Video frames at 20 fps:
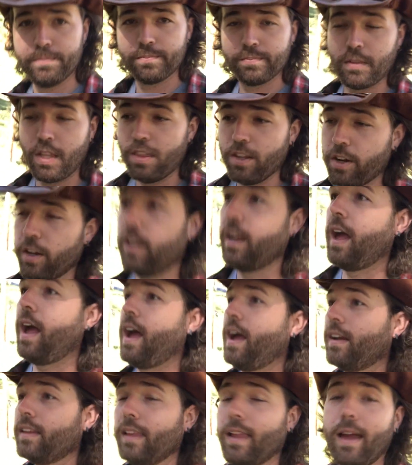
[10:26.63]
And they're gonna
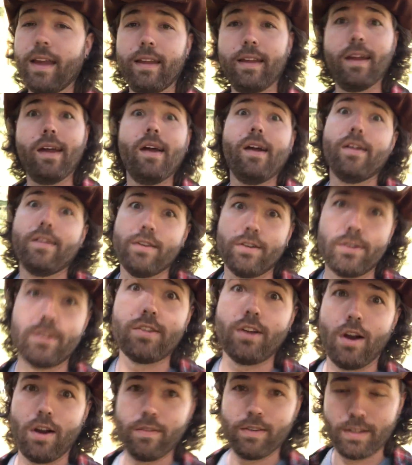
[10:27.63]
act like they're
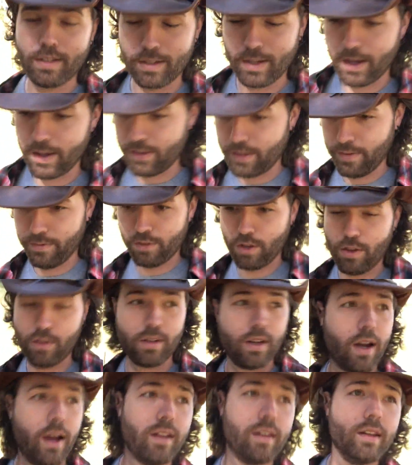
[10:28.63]
starving to death, even though they're
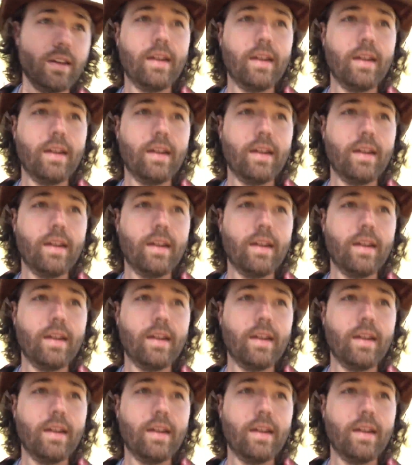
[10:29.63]
not.